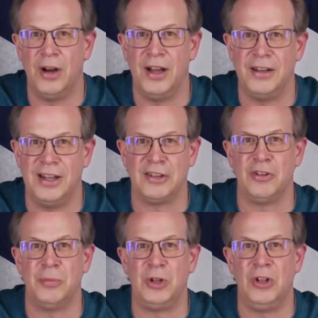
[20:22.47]
a
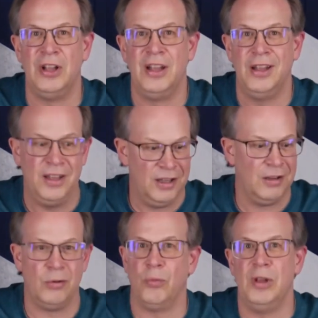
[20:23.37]
decimal,
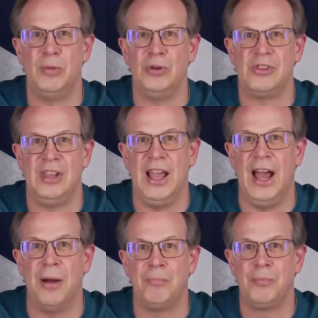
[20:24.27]
it reboots the
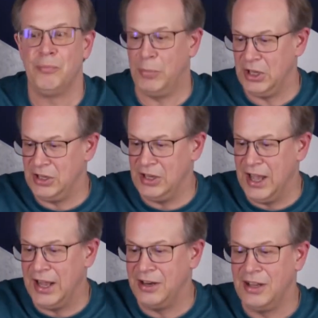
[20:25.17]
app. But
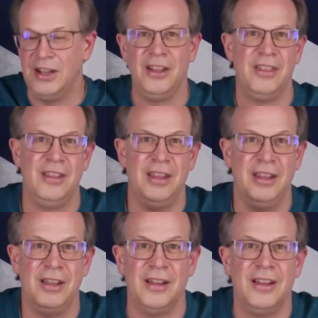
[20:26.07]
yet
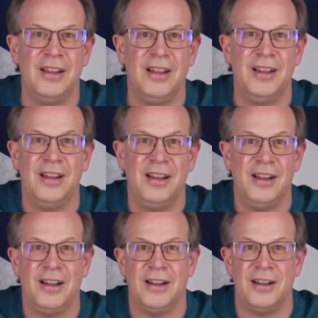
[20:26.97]
the
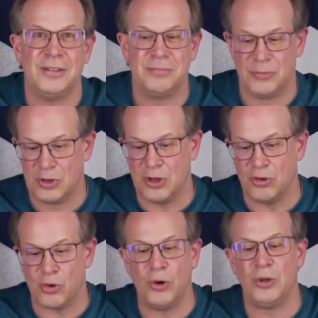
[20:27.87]

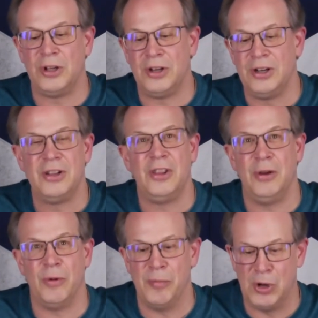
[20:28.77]
controller, the
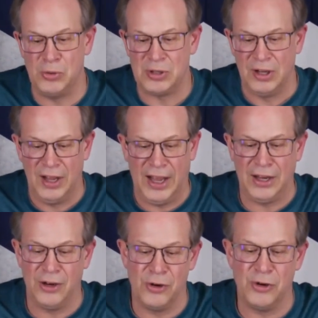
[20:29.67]
remote, I
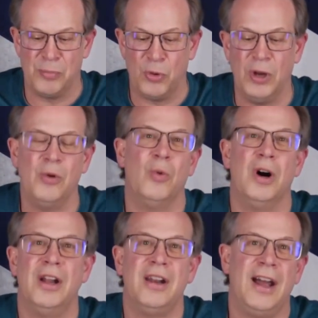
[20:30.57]
can go to
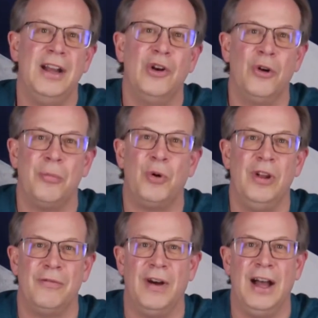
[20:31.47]
0.1, I can go to
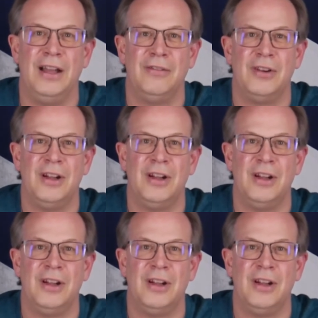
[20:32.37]
0.5.